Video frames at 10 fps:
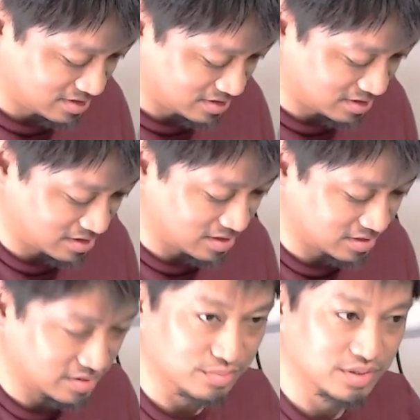I got
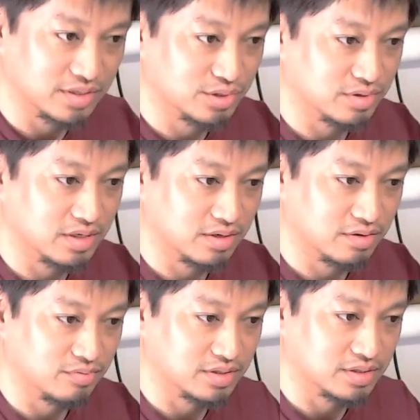some cinch right here,
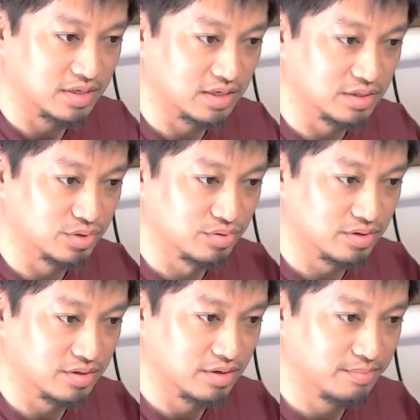which I drew
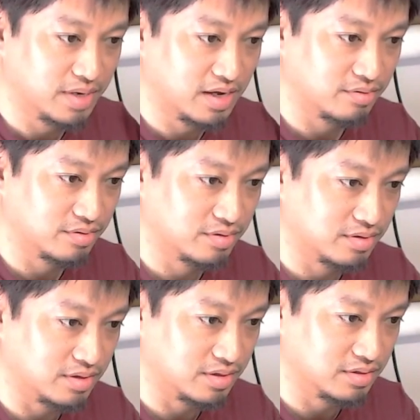the pattern on.